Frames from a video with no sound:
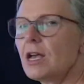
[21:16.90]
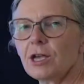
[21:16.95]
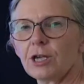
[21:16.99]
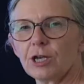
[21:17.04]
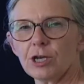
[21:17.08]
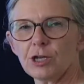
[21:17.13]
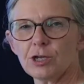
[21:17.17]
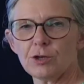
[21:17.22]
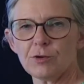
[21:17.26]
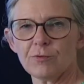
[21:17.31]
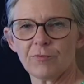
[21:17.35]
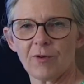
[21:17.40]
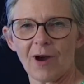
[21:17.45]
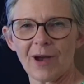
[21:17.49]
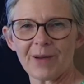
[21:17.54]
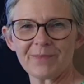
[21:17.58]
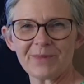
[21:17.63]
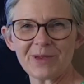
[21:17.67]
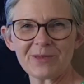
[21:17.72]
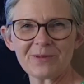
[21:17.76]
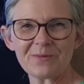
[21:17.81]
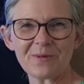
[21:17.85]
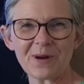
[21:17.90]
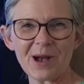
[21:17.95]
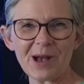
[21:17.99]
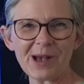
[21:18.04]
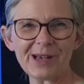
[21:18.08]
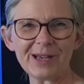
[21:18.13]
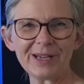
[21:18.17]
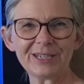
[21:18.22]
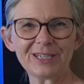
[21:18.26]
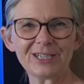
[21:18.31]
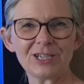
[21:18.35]
Can you write me the
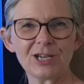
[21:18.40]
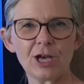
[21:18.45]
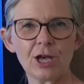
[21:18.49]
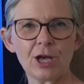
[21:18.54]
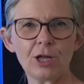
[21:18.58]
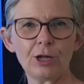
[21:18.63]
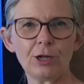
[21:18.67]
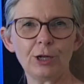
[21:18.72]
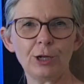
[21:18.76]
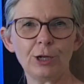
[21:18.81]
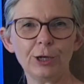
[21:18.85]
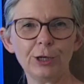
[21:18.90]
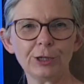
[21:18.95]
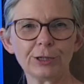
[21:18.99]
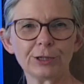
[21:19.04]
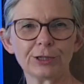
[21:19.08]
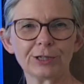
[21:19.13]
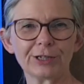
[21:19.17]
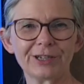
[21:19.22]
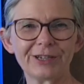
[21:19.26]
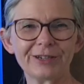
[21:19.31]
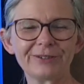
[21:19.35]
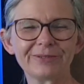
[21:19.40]
word look?